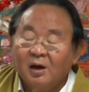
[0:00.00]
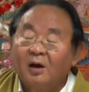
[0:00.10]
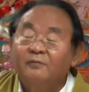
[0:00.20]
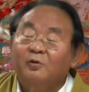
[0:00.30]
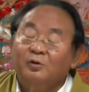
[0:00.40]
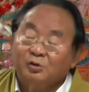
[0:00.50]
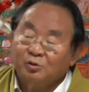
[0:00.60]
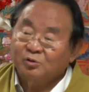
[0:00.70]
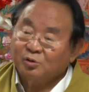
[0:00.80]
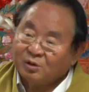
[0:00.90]
Of course,
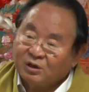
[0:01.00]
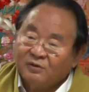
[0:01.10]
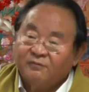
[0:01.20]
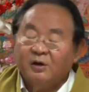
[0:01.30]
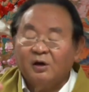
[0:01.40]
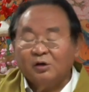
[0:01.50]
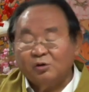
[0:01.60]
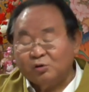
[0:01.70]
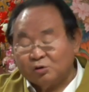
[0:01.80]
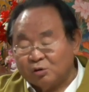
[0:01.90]
you should give,
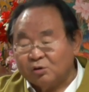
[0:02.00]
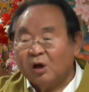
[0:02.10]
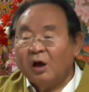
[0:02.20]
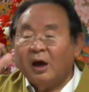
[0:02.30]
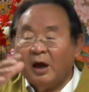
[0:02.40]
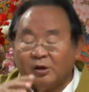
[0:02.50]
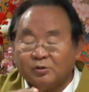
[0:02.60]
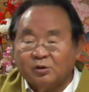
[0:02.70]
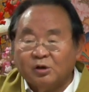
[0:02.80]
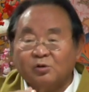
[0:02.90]
you should
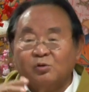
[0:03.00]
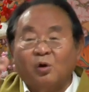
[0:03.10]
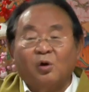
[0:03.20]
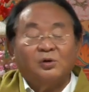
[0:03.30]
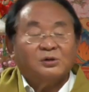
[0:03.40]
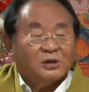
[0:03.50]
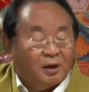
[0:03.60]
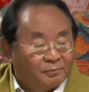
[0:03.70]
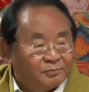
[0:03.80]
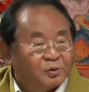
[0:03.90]
actually draw
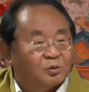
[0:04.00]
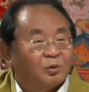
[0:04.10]
some, you